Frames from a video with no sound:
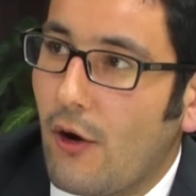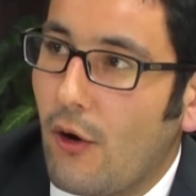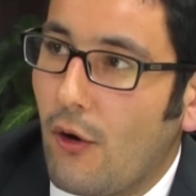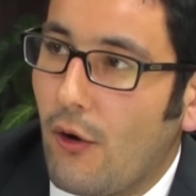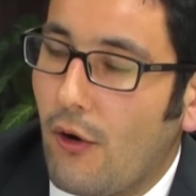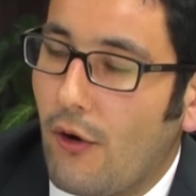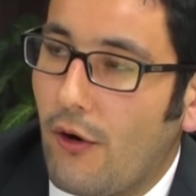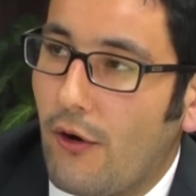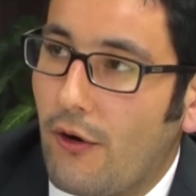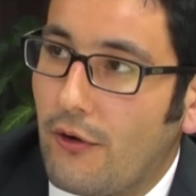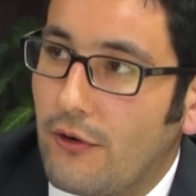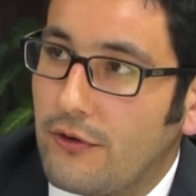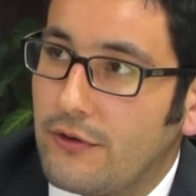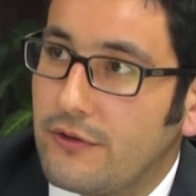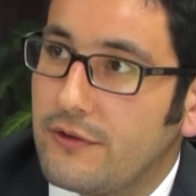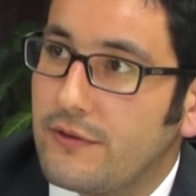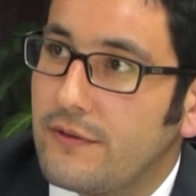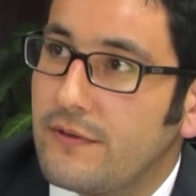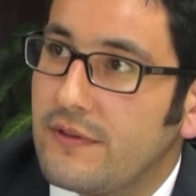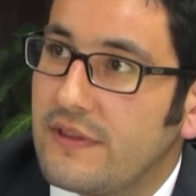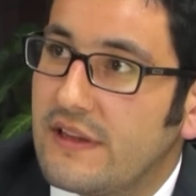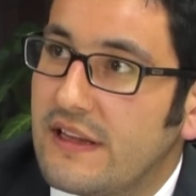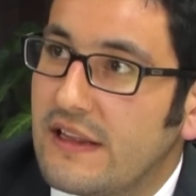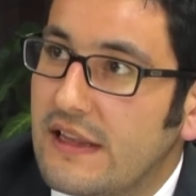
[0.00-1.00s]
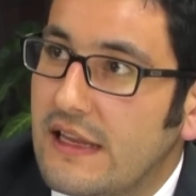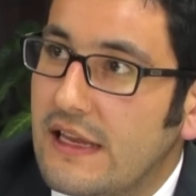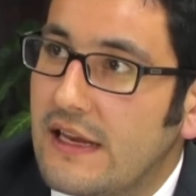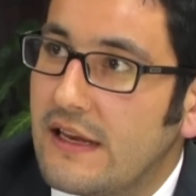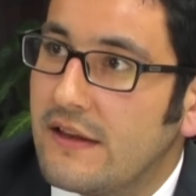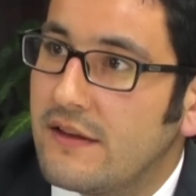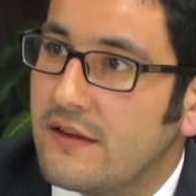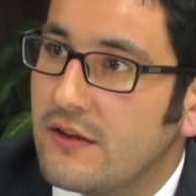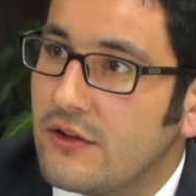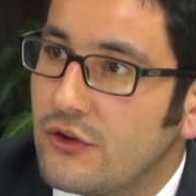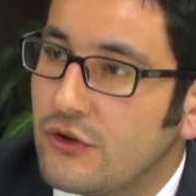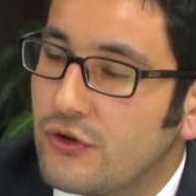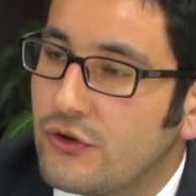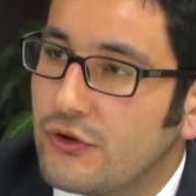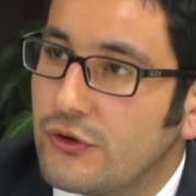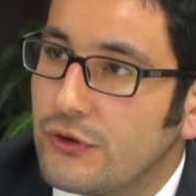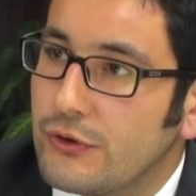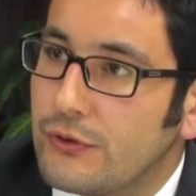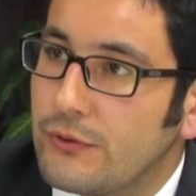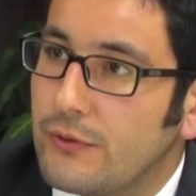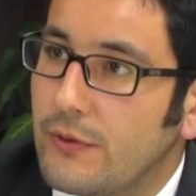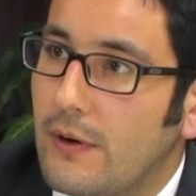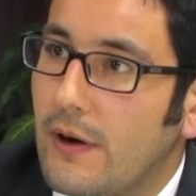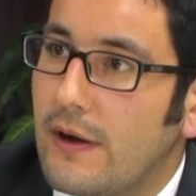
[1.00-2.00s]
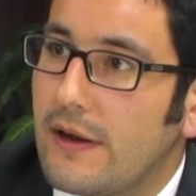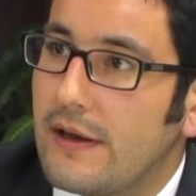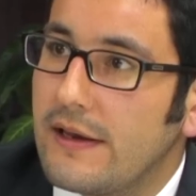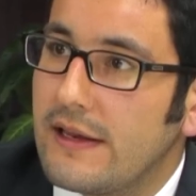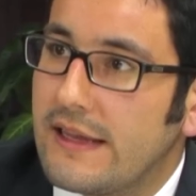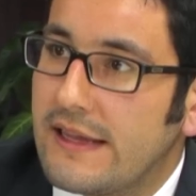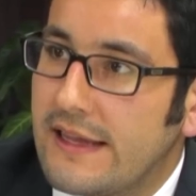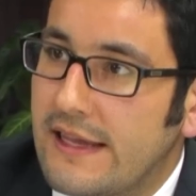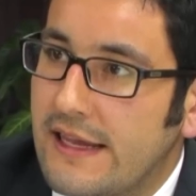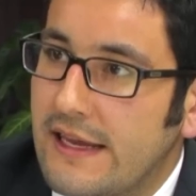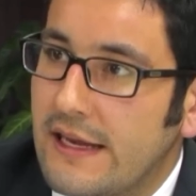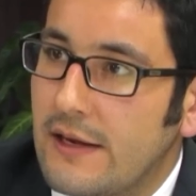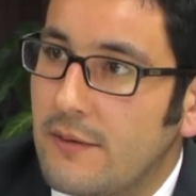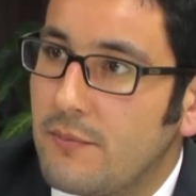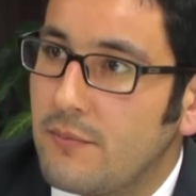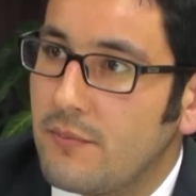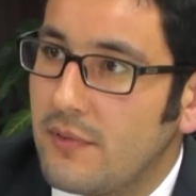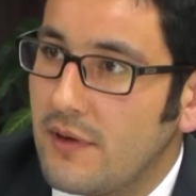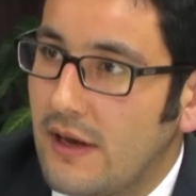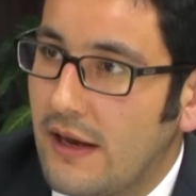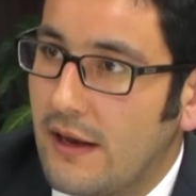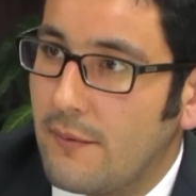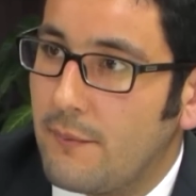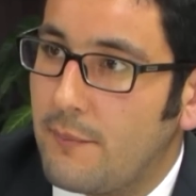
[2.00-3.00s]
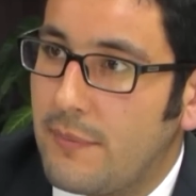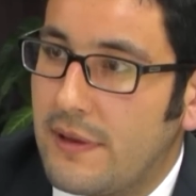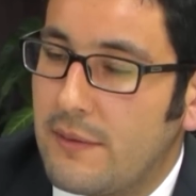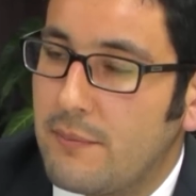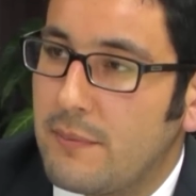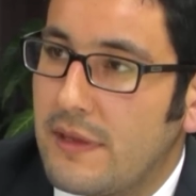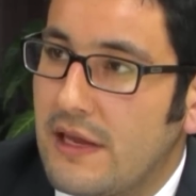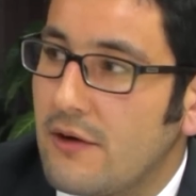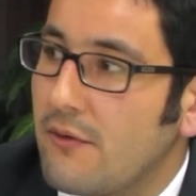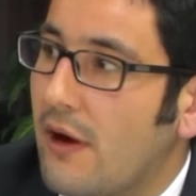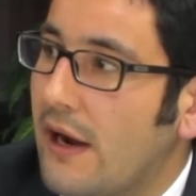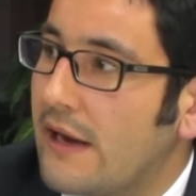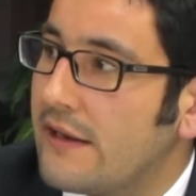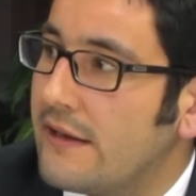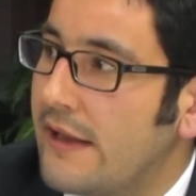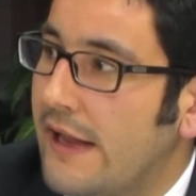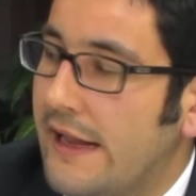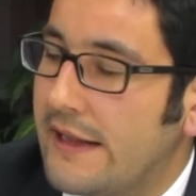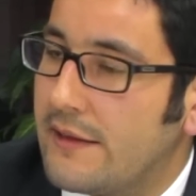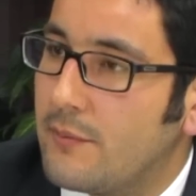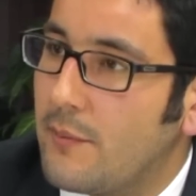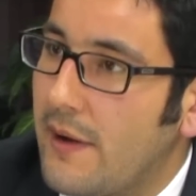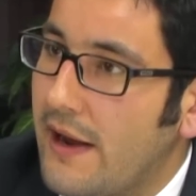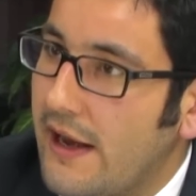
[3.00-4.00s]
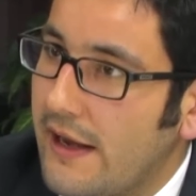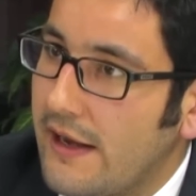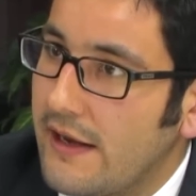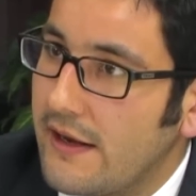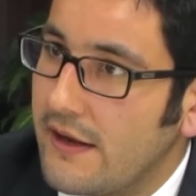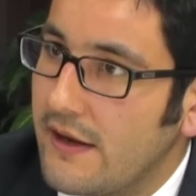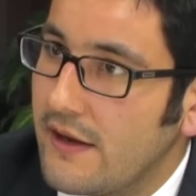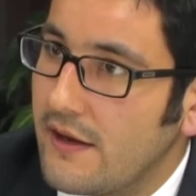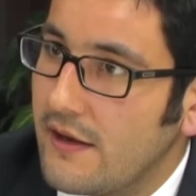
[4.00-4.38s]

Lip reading: on the need to keep PYD at bay.